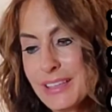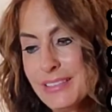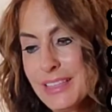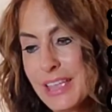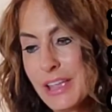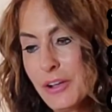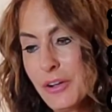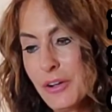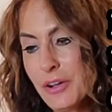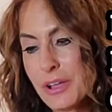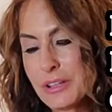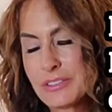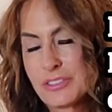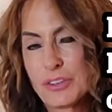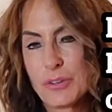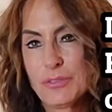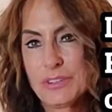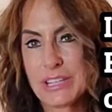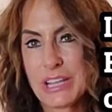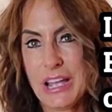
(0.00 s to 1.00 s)
They
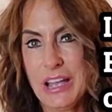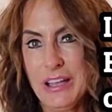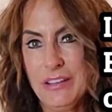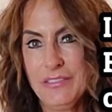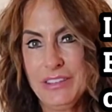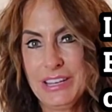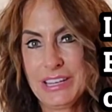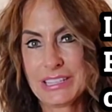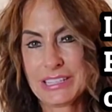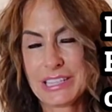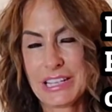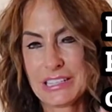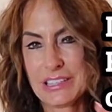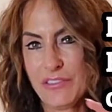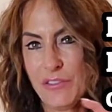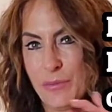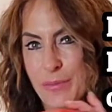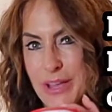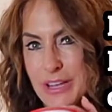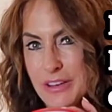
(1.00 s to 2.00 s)
don't have an
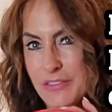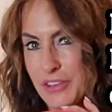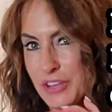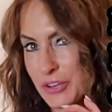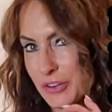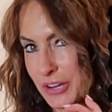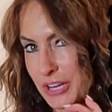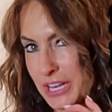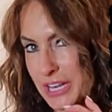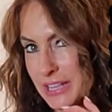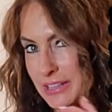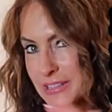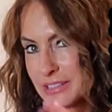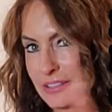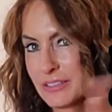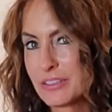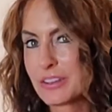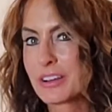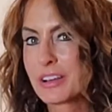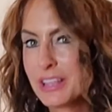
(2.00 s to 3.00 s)
excessive amount of ingredients,
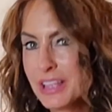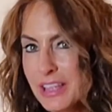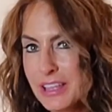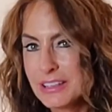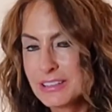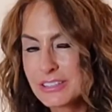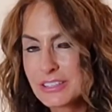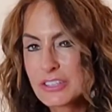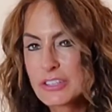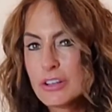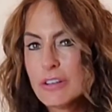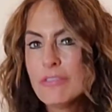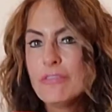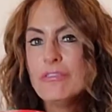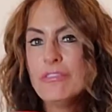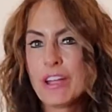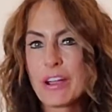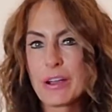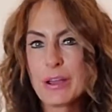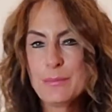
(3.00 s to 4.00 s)
so they're still
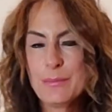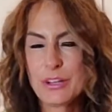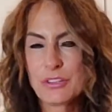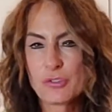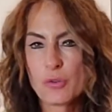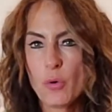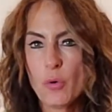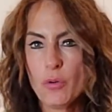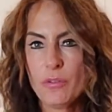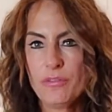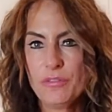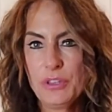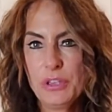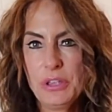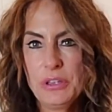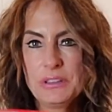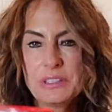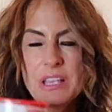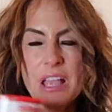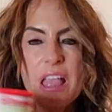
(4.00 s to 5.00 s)
very much whole
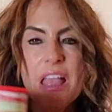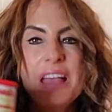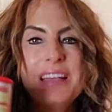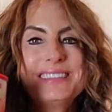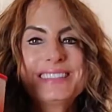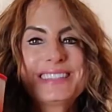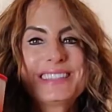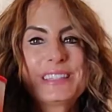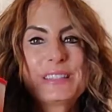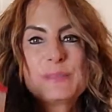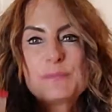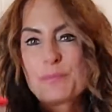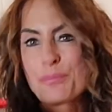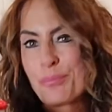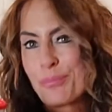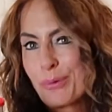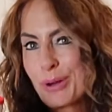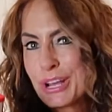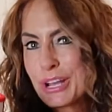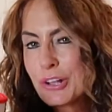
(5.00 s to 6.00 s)
foods.
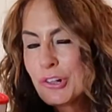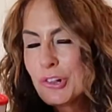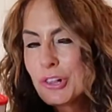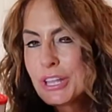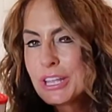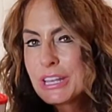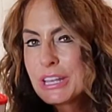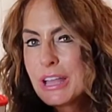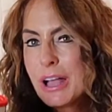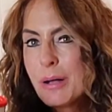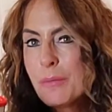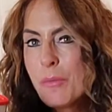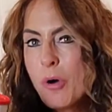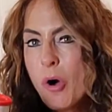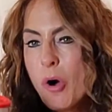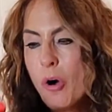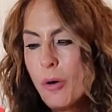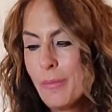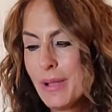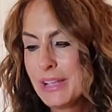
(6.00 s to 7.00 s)
Sprinkling them
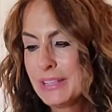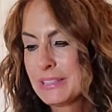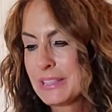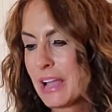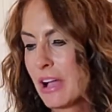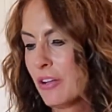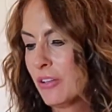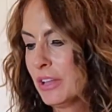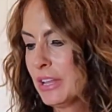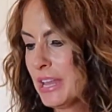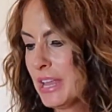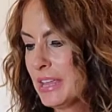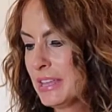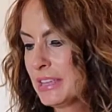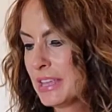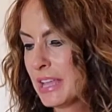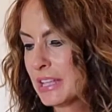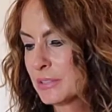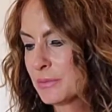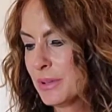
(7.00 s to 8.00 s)
on my salad, and
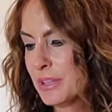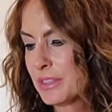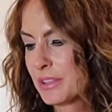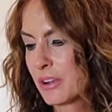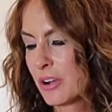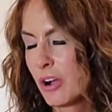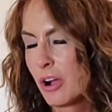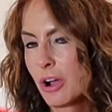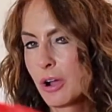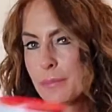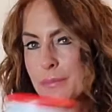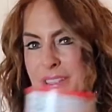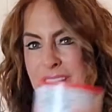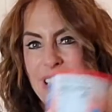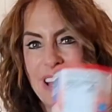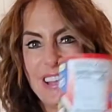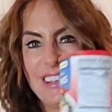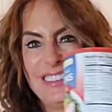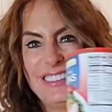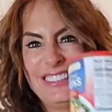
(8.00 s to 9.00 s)
guess what, the carbs,
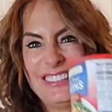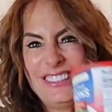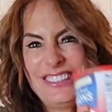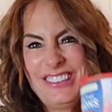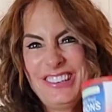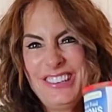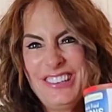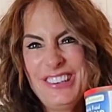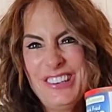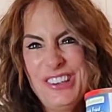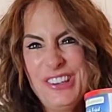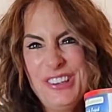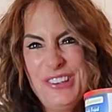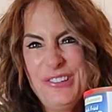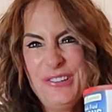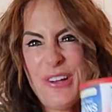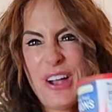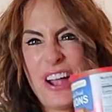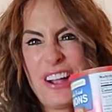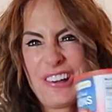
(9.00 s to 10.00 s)

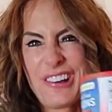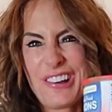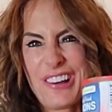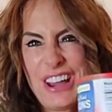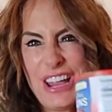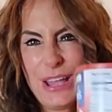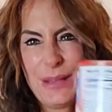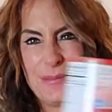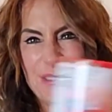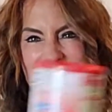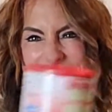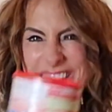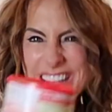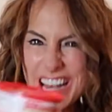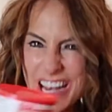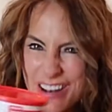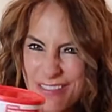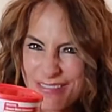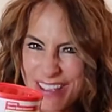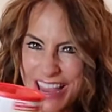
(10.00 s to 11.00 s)
2 grams. Isn't
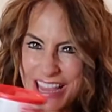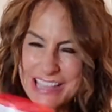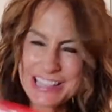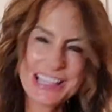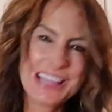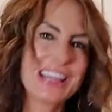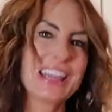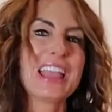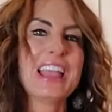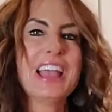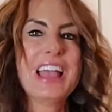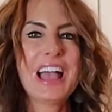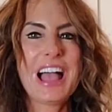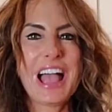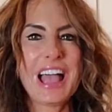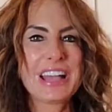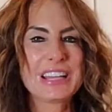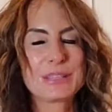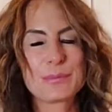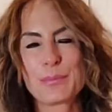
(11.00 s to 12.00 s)
that amazing?
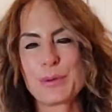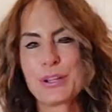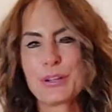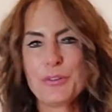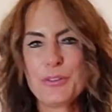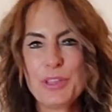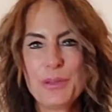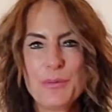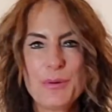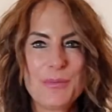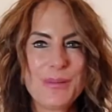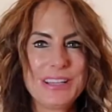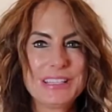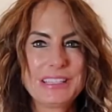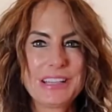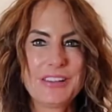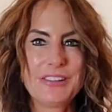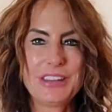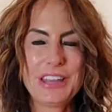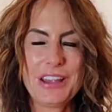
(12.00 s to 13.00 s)
I sprinkle them on my
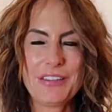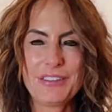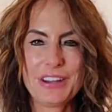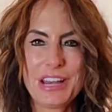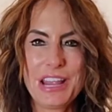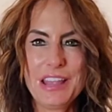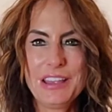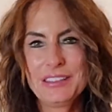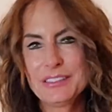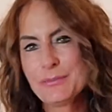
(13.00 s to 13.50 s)
salad every day.